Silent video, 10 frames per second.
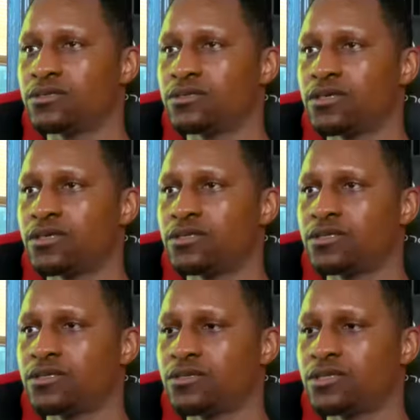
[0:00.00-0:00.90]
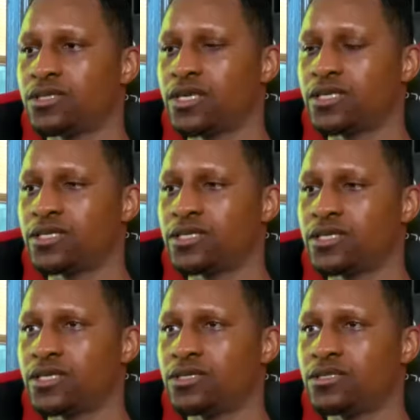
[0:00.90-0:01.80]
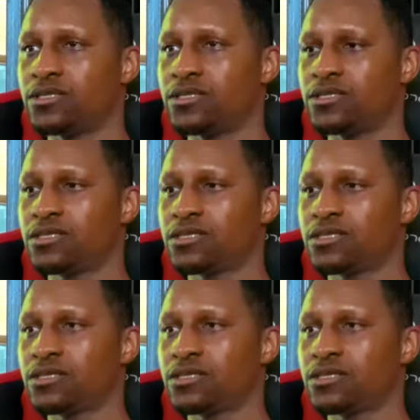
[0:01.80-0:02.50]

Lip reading: Okay, so the next stage